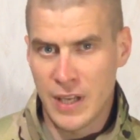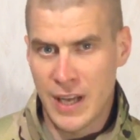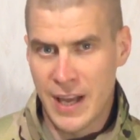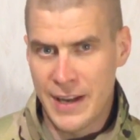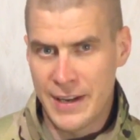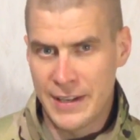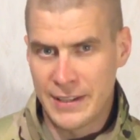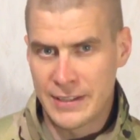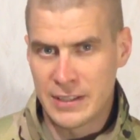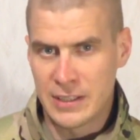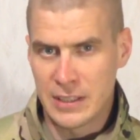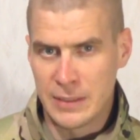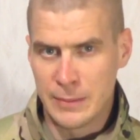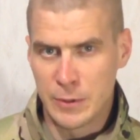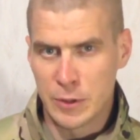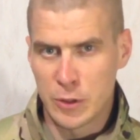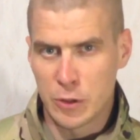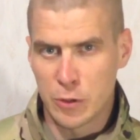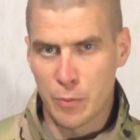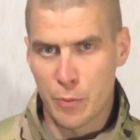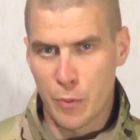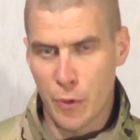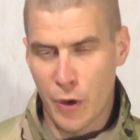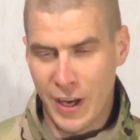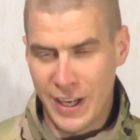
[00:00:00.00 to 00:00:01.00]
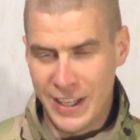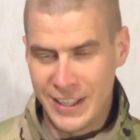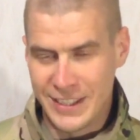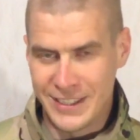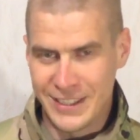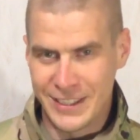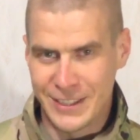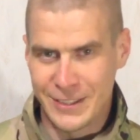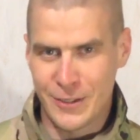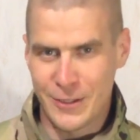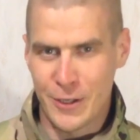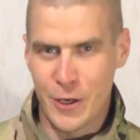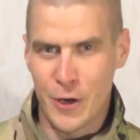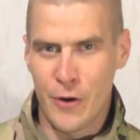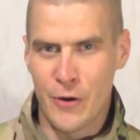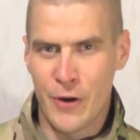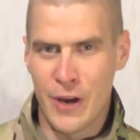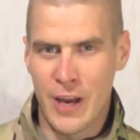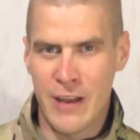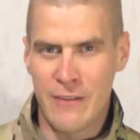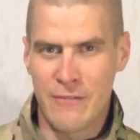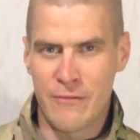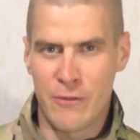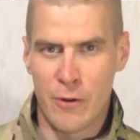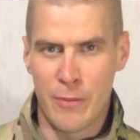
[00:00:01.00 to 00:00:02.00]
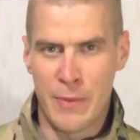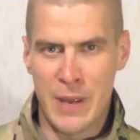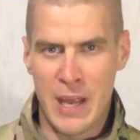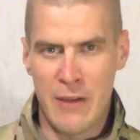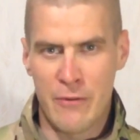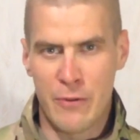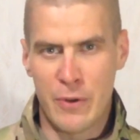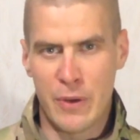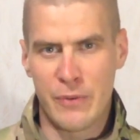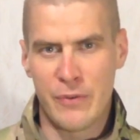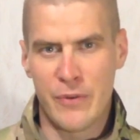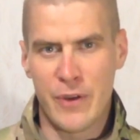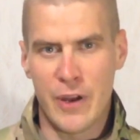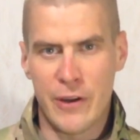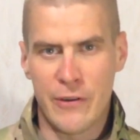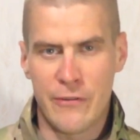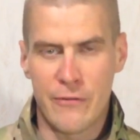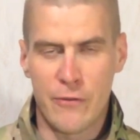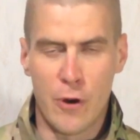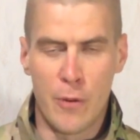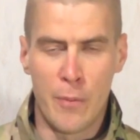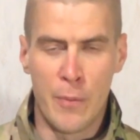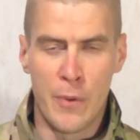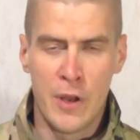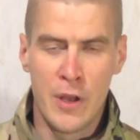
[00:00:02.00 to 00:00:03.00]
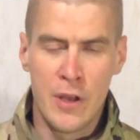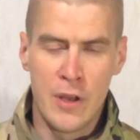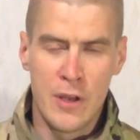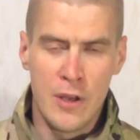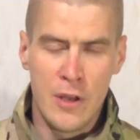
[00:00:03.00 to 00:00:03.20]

and it seems the prices go from everywhere from